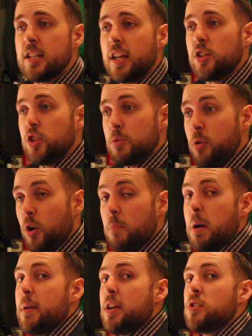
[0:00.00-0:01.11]
like just putting in
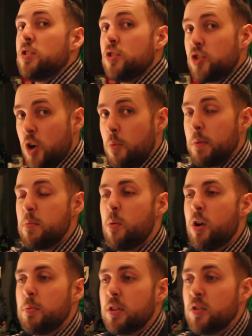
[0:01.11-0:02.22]
my pictures and showing people
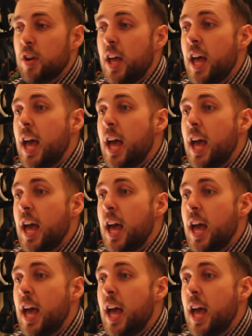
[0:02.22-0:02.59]
what could be done.